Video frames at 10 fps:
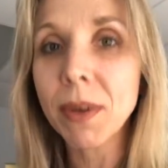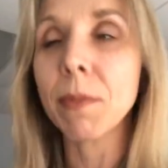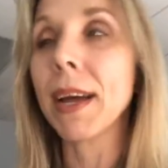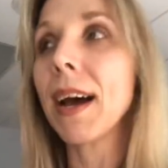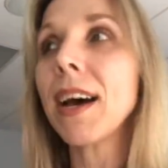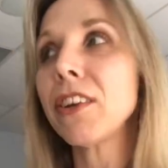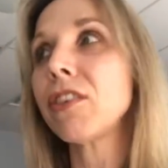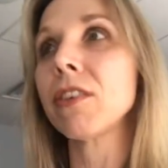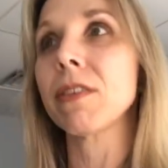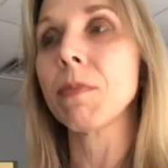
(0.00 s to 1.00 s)
Oh my gosh,
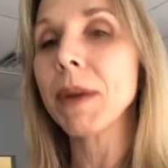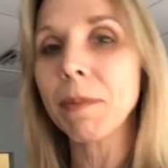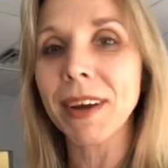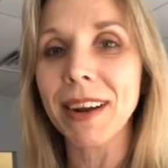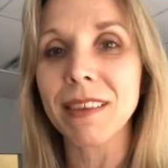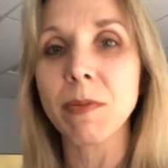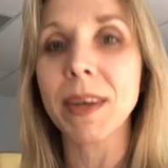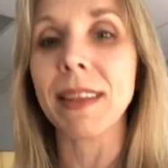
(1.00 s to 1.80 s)
they're spring break next week,